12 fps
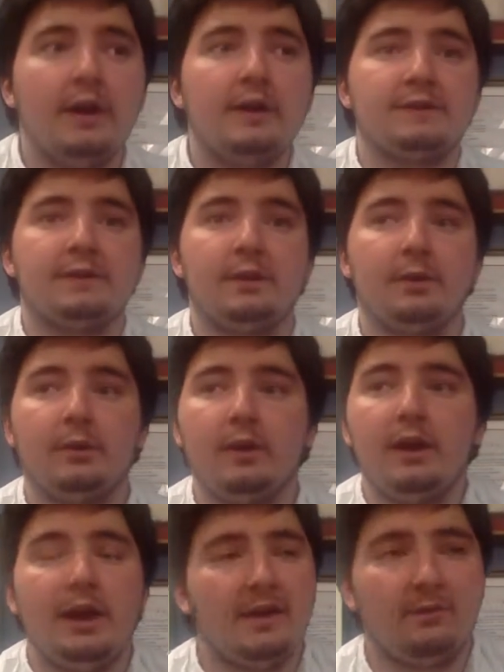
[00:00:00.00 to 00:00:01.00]
So
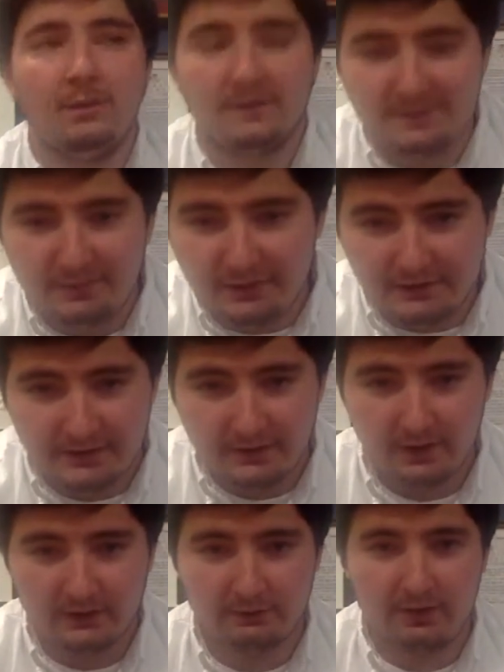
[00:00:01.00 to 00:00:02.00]
if one speech they
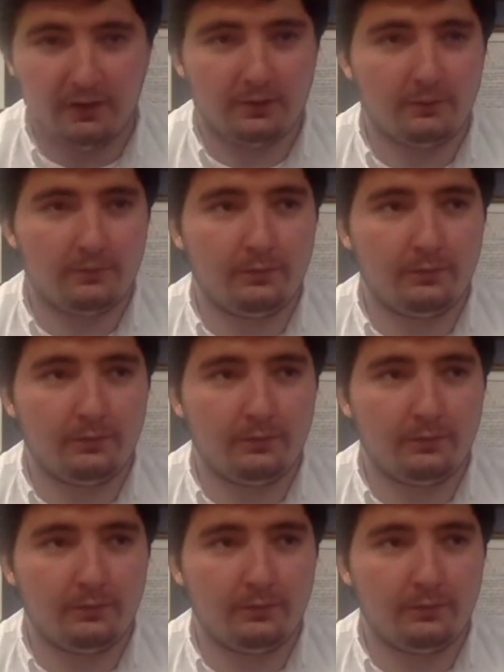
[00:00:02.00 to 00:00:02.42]
talked about